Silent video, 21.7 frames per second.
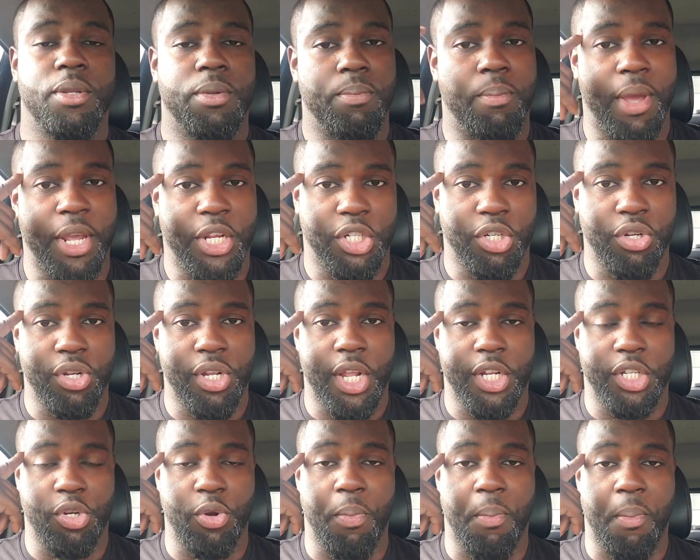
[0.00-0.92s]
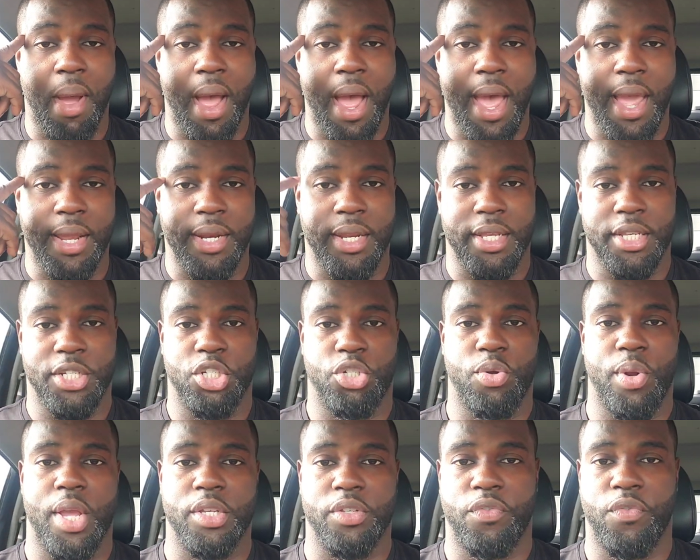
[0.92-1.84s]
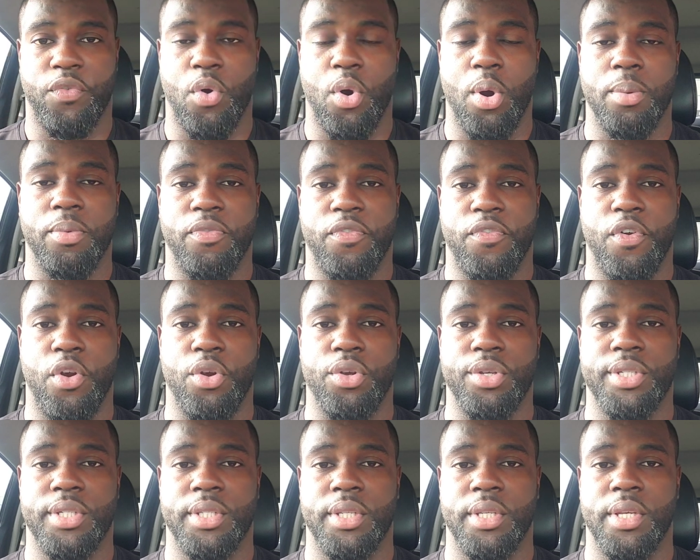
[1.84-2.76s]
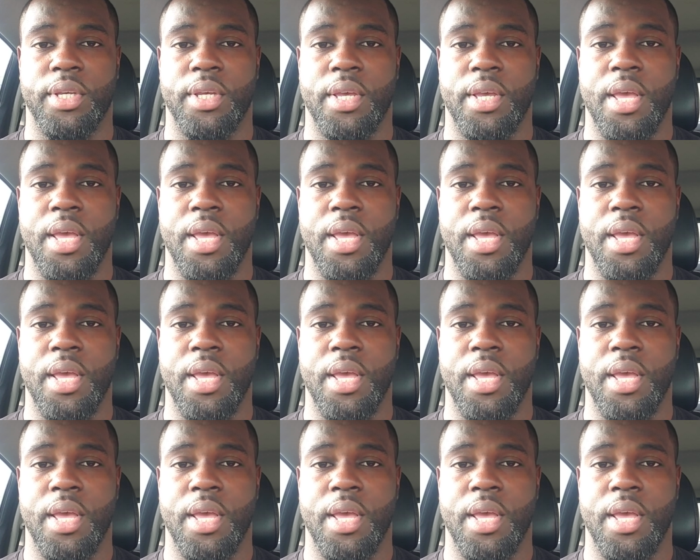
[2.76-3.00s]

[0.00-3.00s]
make sure that your mind is transformed first,